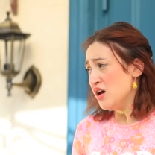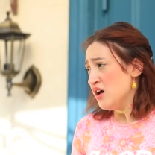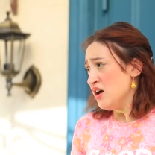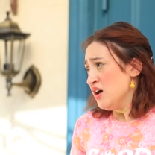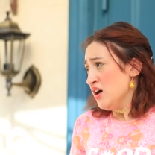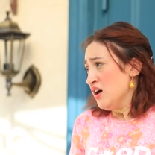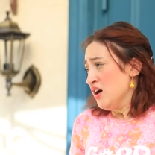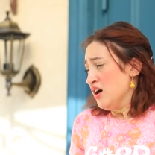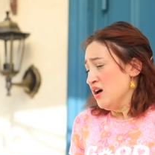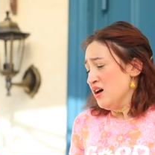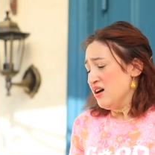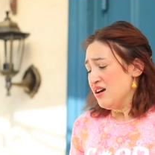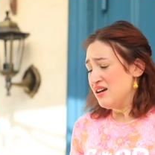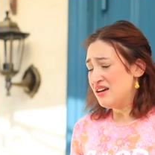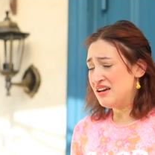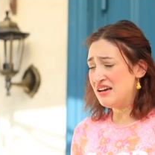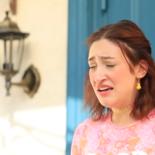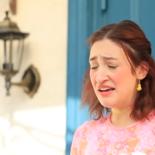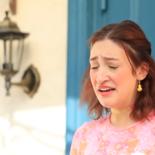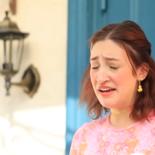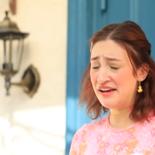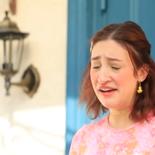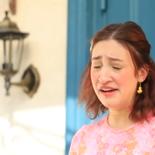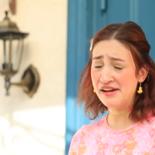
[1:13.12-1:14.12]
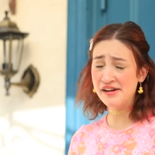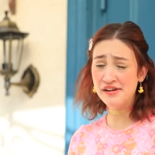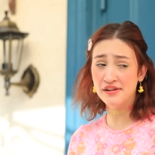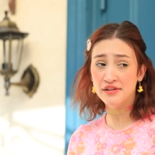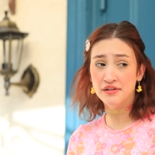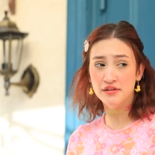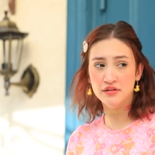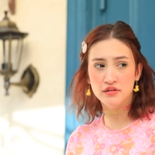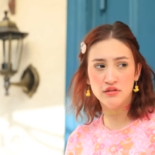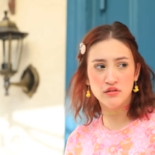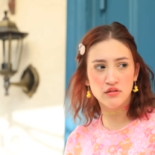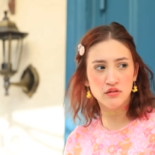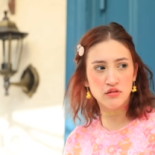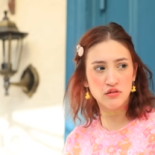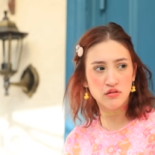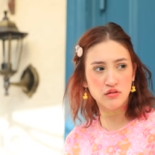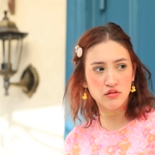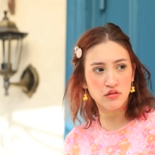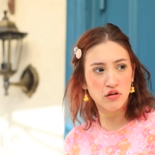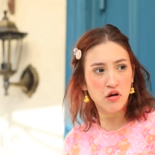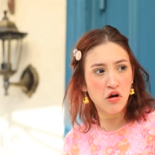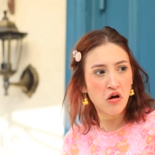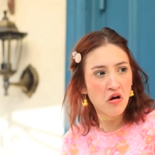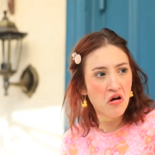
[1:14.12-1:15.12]
Hey, what huh?
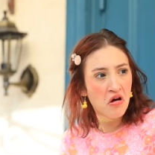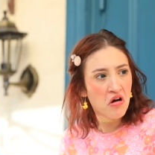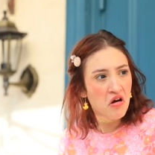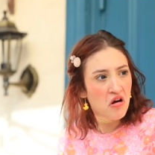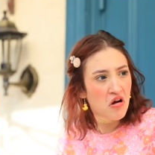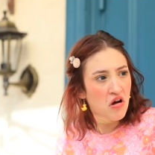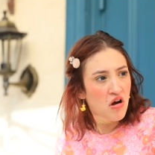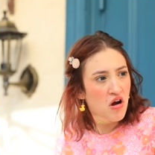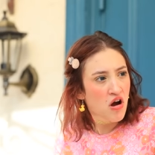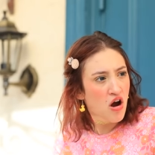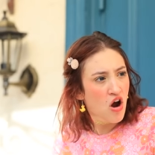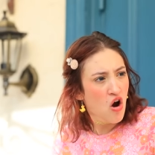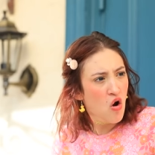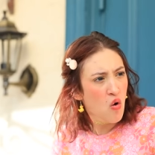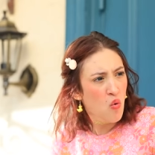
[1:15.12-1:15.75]
are you doing?